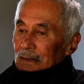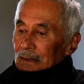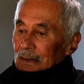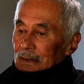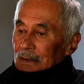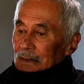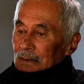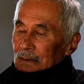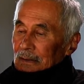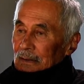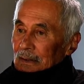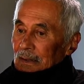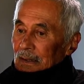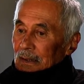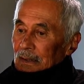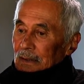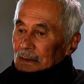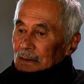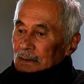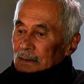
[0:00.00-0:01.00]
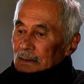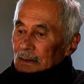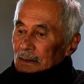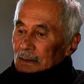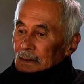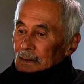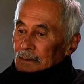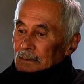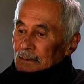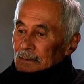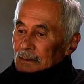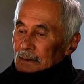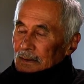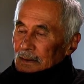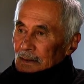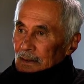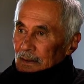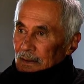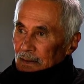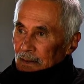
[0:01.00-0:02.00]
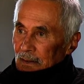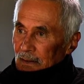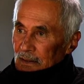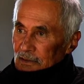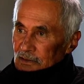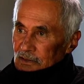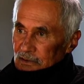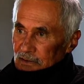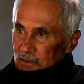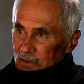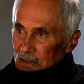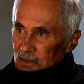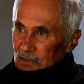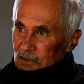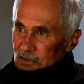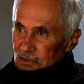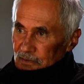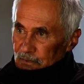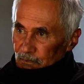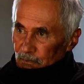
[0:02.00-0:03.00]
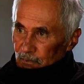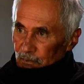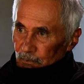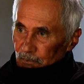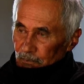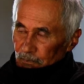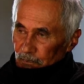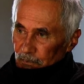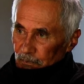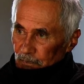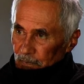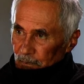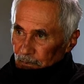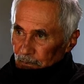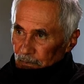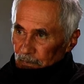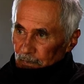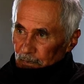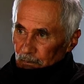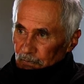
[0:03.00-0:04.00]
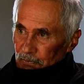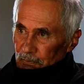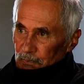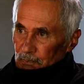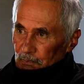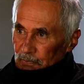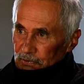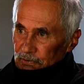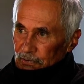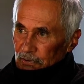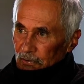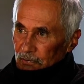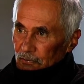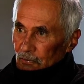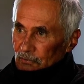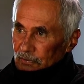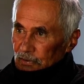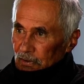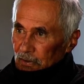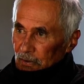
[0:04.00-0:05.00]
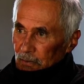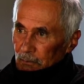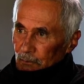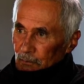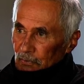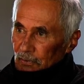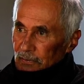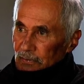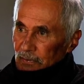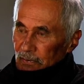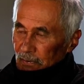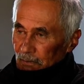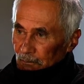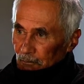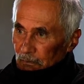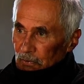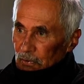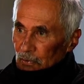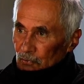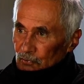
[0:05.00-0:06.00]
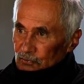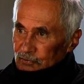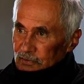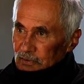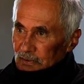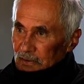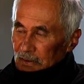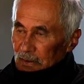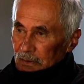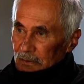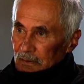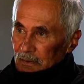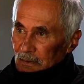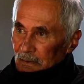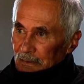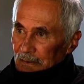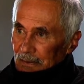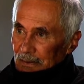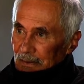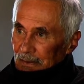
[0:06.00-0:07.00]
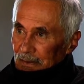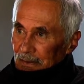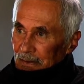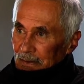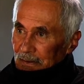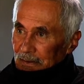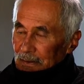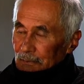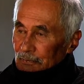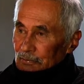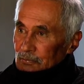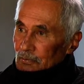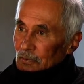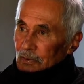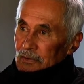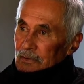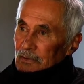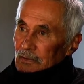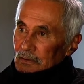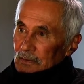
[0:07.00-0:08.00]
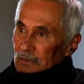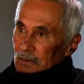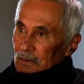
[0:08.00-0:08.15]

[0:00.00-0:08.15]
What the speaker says: And each platoon cooked their own meals, you know. That was quite good.